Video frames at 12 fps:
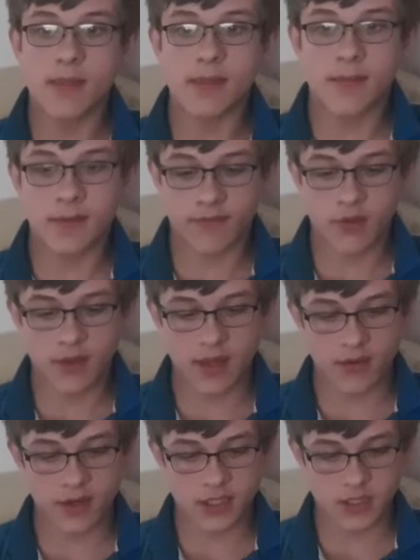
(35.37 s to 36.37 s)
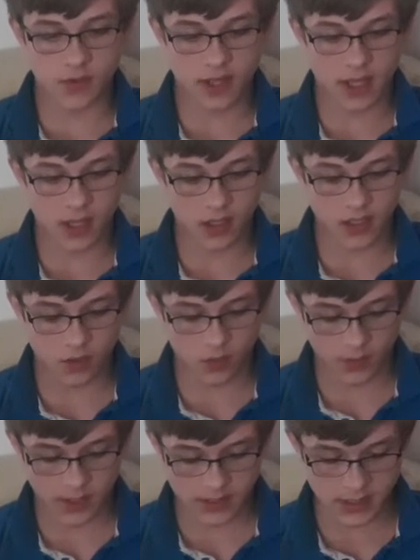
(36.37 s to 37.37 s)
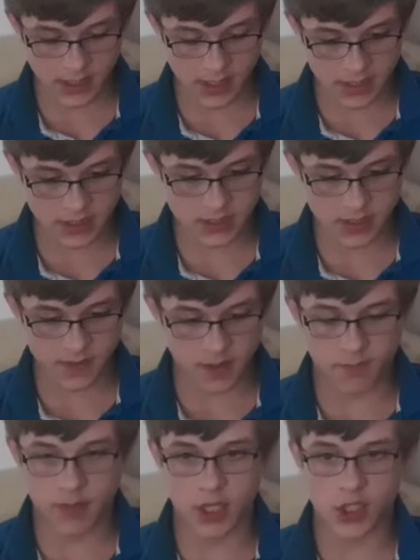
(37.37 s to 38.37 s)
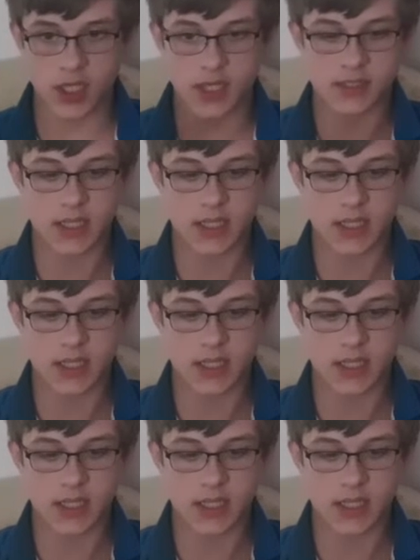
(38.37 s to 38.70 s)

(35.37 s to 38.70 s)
But if you hear any squeaking, like always, it is the budgies.